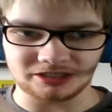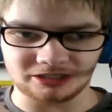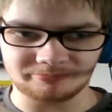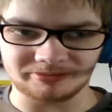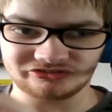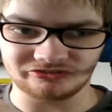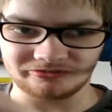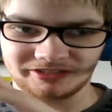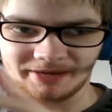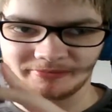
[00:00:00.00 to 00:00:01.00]
third
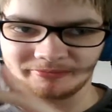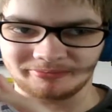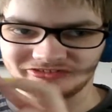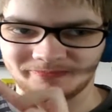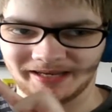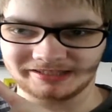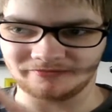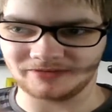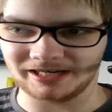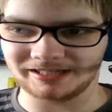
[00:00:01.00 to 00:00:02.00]
person camera
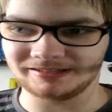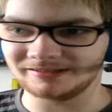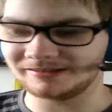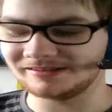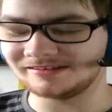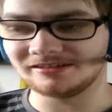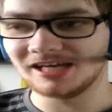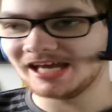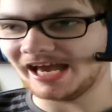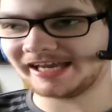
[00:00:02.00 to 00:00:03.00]
perspective I
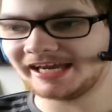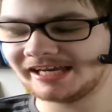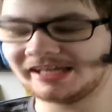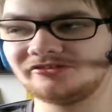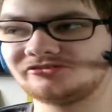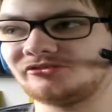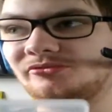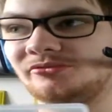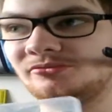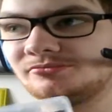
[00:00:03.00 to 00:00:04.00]
I can't get used
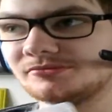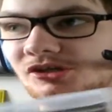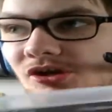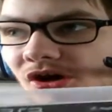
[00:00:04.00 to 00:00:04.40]
to you